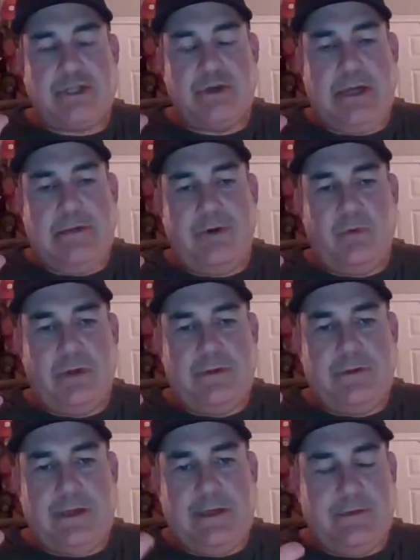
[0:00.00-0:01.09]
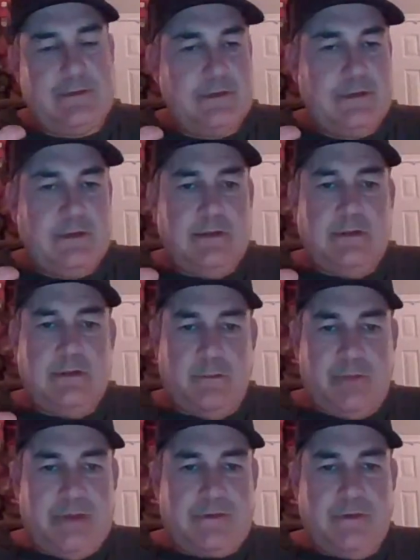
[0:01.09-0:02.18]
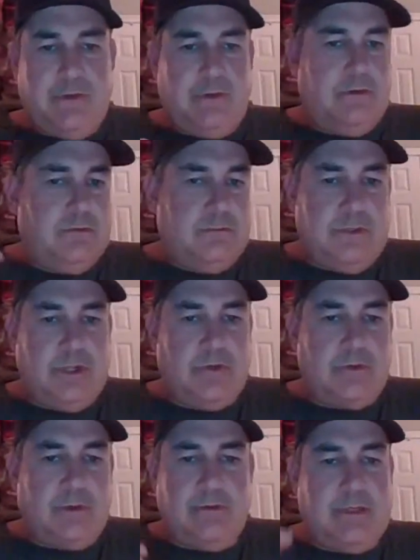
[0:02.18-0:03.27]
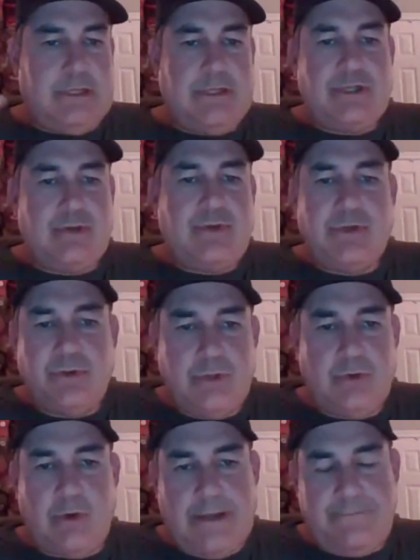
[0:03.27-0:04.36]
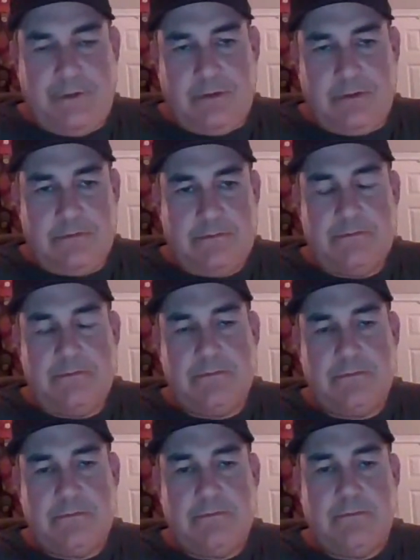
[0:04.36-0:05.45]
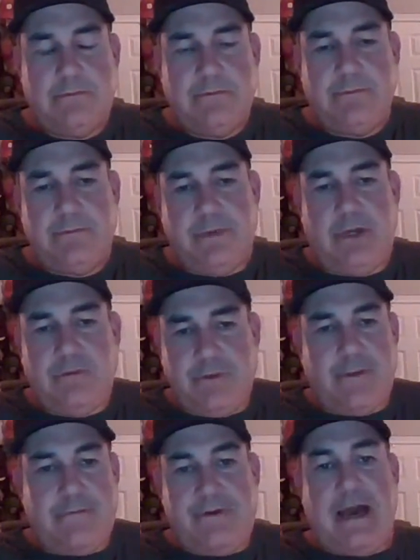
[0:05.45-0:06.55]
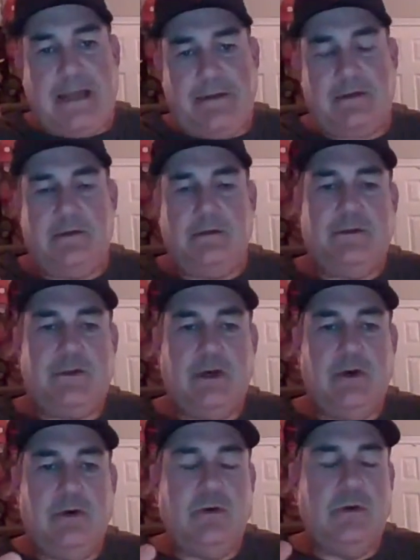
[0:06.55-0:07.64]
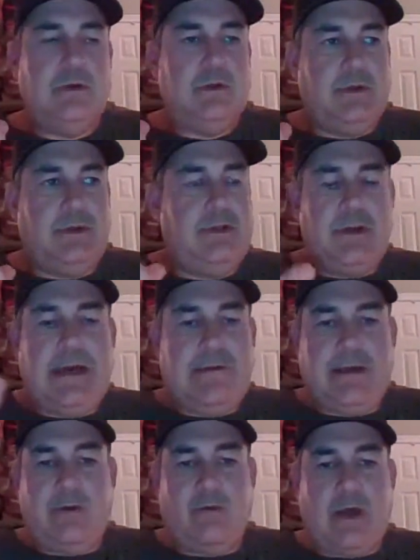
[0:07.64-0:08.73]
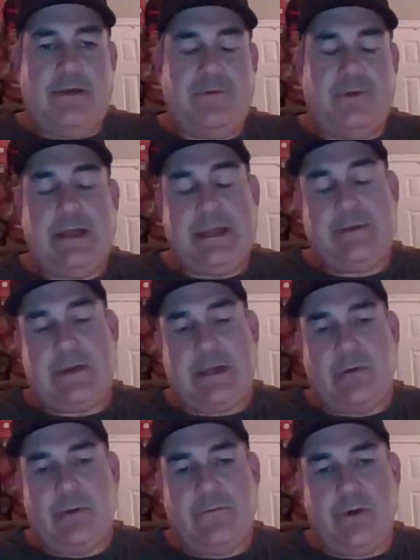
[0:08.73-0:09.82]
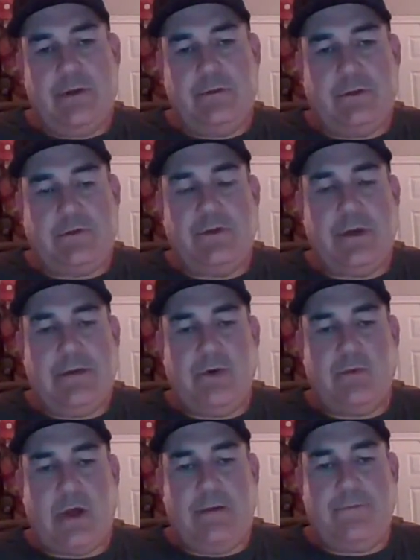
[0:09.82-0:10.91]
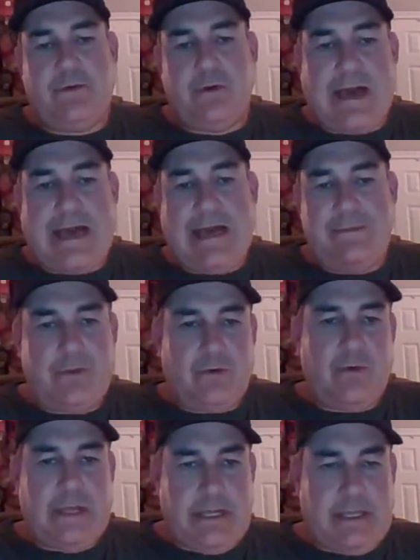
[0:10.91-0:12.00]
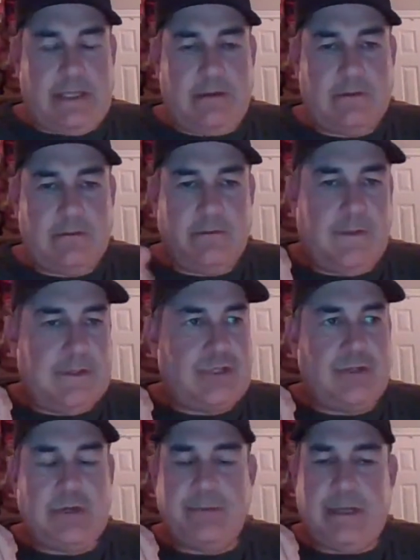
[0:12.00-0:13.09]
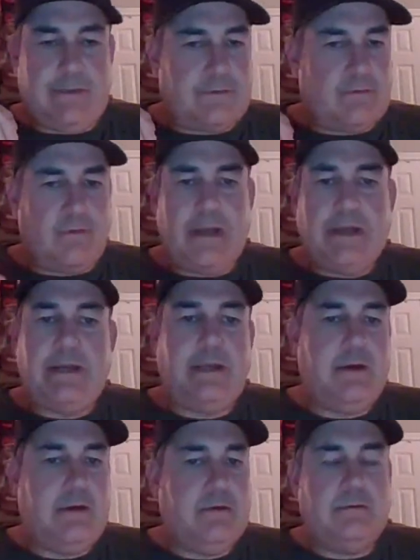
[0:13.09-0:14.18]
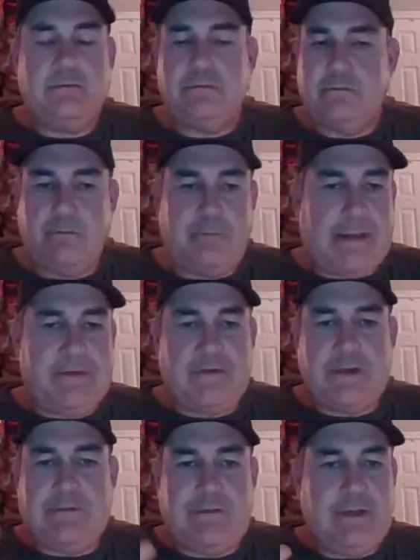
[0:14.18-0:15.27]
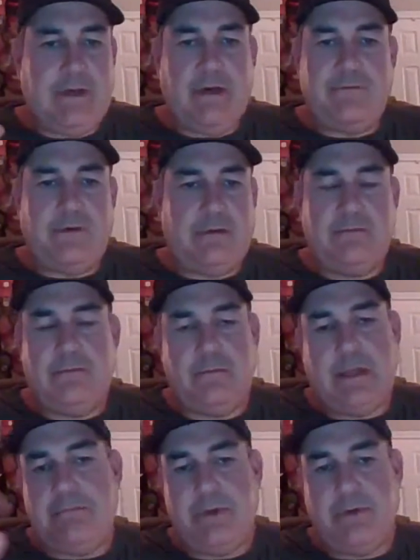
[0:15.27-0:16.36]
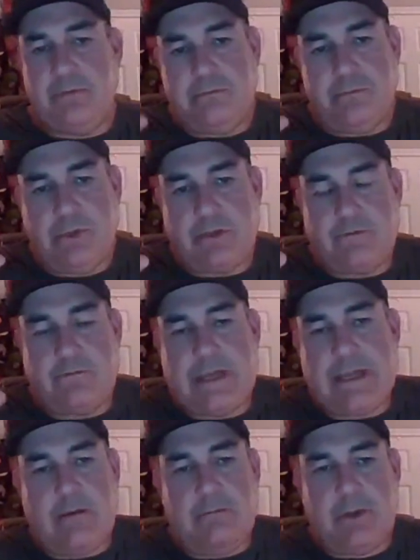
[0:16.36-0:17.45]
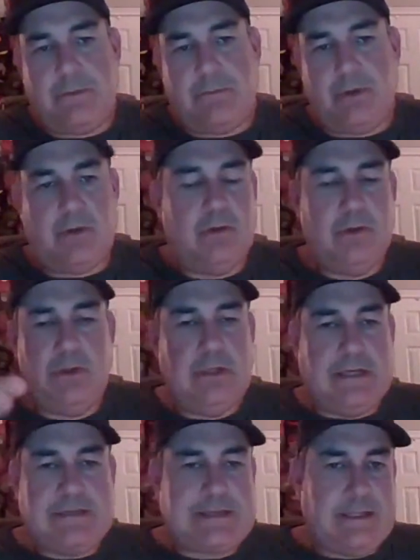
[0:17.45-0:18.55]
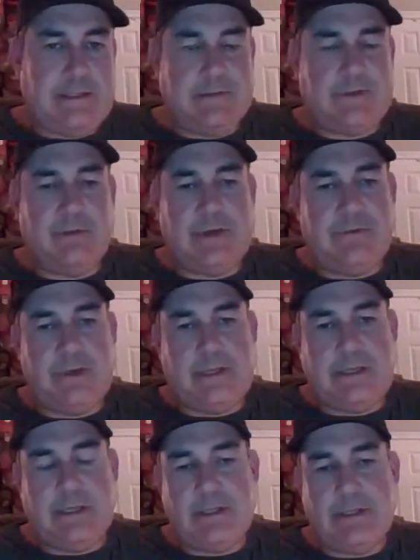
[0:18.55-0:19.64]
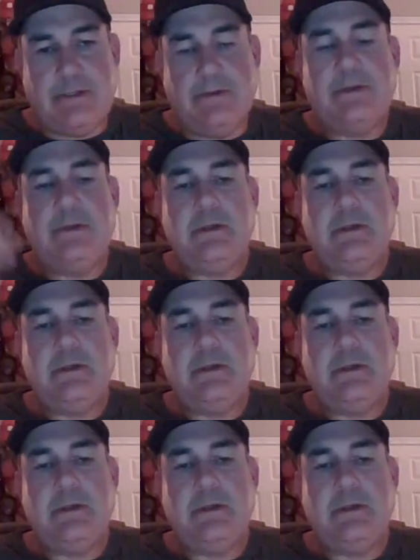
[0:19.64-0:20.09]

But how everyone says the pistol, gets you to your rifle, for the fight. So right. Do you have a rifle? I guess I can rephrase this. Do you have a rifle at the ready that it's ready to go, pop the safety off, and boom, you could take out multiple assailants or whatever you needed to do?